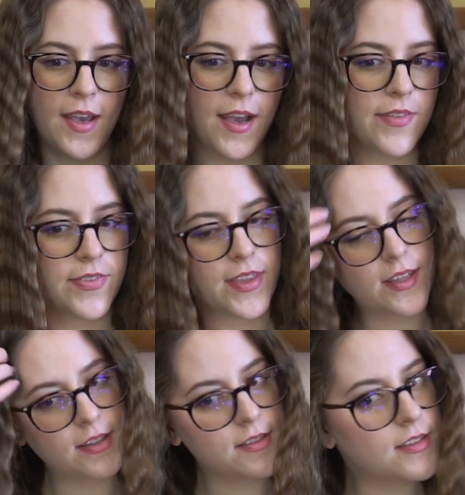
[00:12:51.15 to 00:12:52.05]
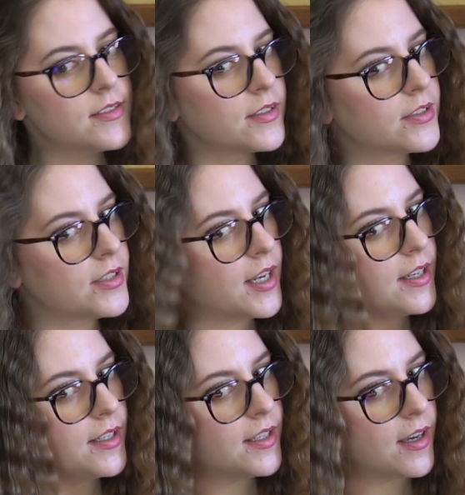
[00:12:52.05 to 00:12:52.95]
I think this is a good
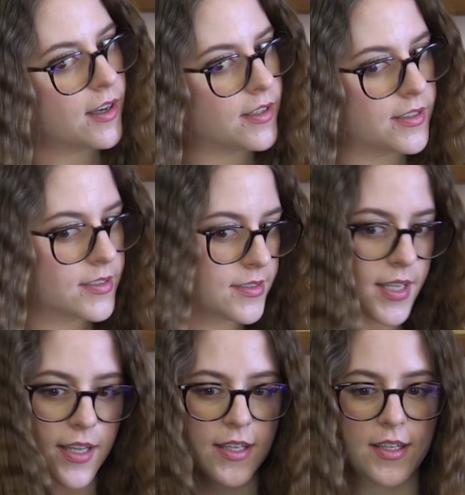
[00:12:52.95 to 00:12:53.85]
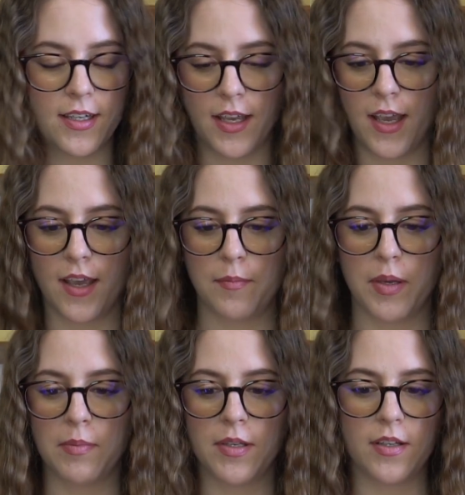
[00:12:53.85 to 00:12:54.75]
idea on the second day,
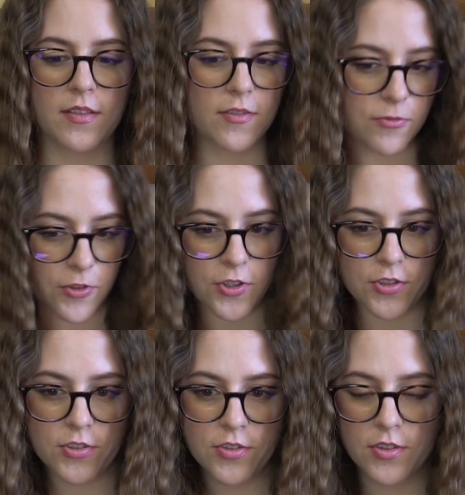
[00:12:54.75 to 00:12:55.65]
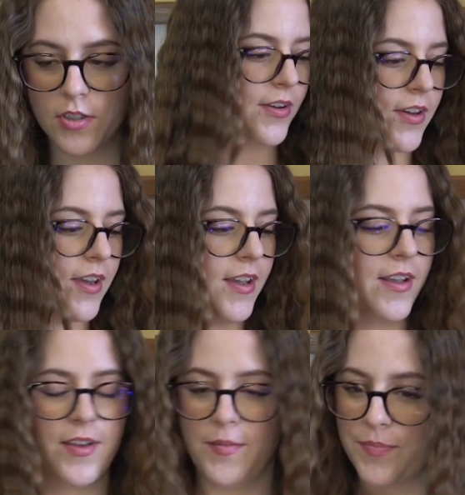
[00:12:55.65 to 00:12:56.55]
maybe not the first.
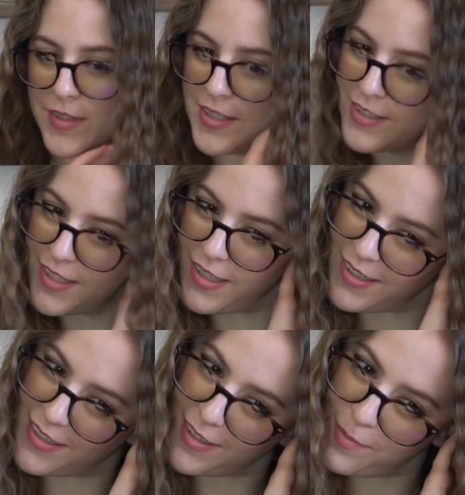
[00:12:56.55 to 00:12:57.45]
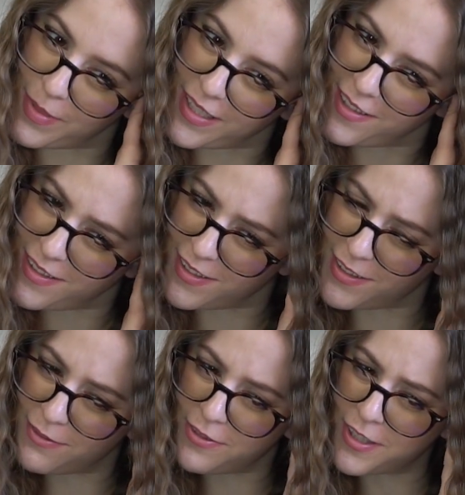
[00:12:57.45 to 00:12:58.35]
Okay, just a little bit on
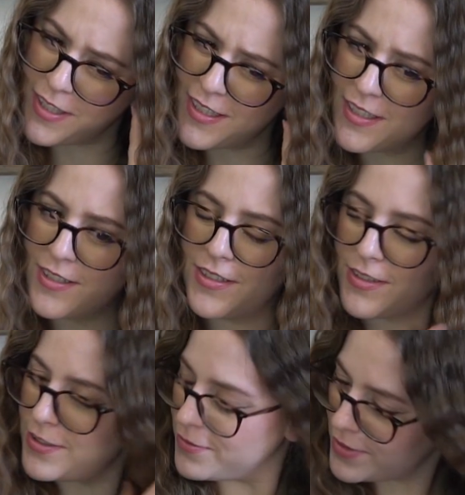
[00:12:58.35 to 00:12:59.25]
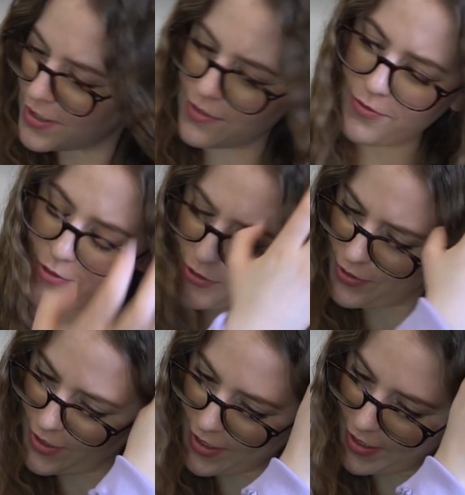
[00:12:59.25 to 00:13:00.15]
the front. I just don't want to
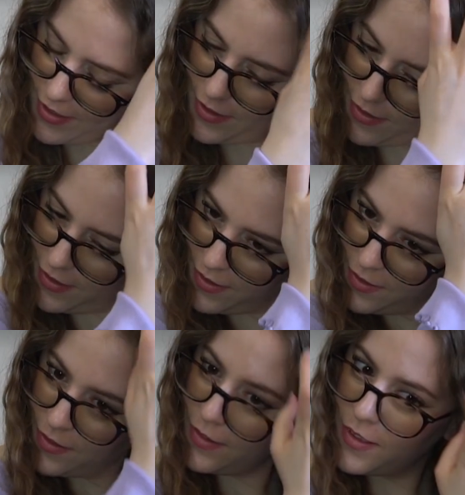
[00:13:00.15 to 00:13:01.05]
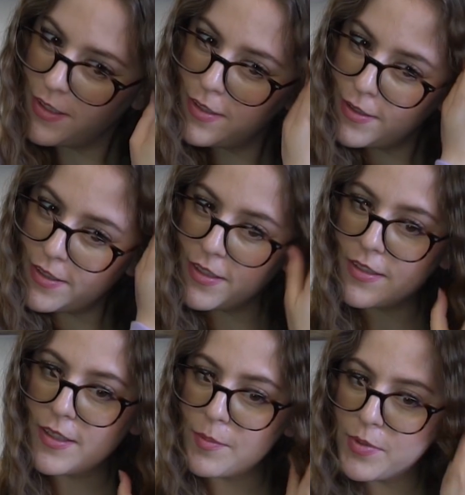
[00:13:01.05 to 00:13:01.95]
ruin it
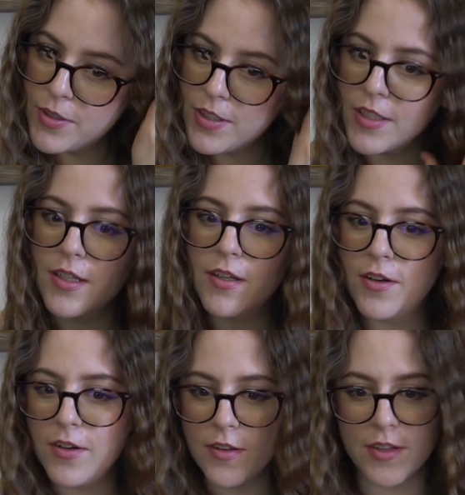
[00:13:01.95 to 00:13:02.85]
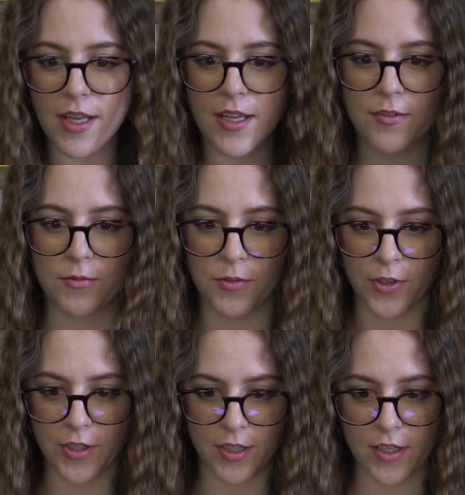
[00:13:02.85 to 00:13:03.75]
since I put in all that
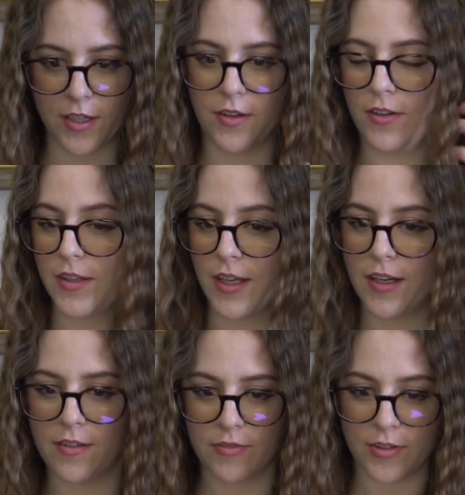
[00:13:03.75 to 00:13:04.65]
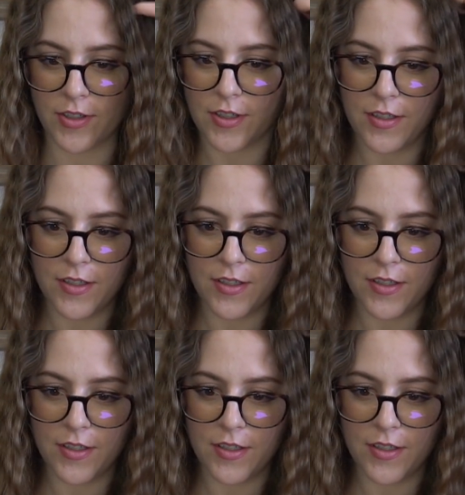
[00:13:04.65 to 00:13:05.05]
work and all that effort.